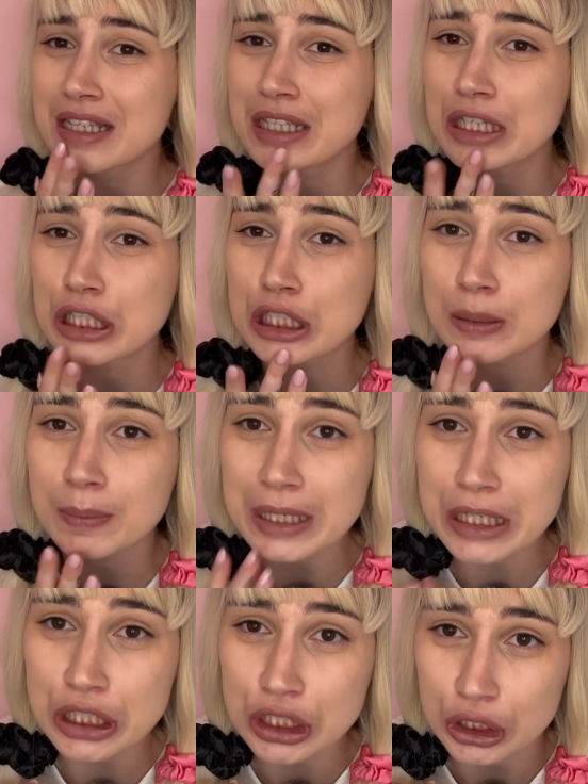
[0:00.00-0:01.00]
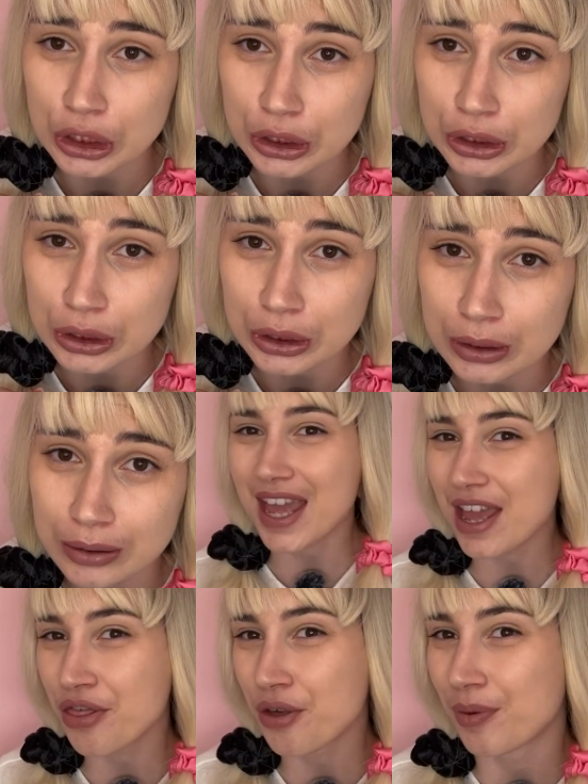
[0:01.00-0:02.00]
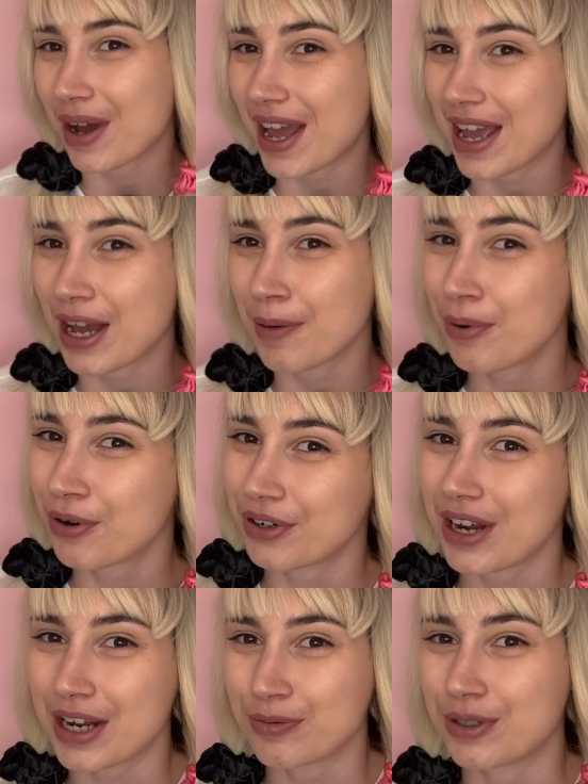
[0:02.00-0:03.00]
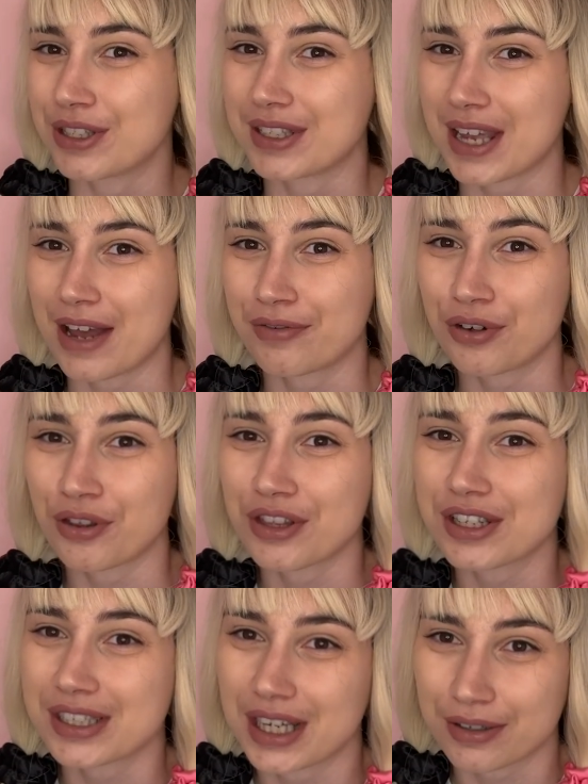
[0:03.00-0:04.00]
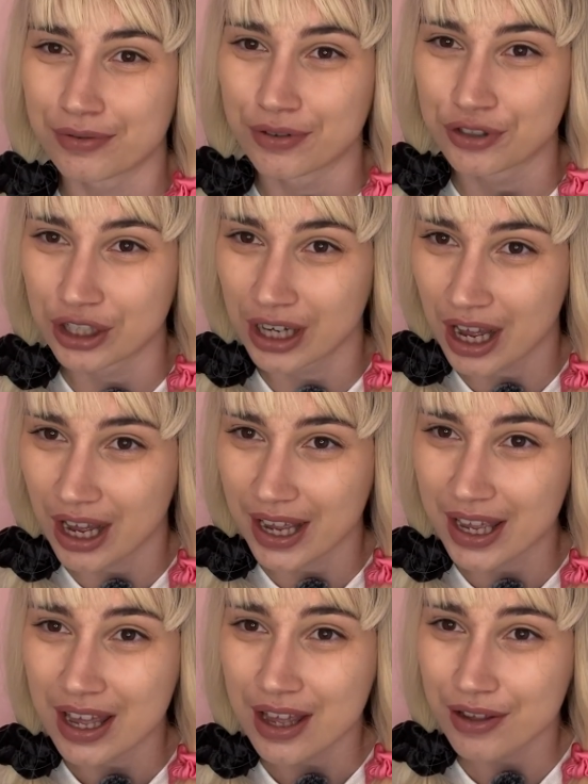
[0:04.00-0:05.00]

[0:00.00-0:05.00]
Suspicious. Either way, upon Edward's death on the 6th of July,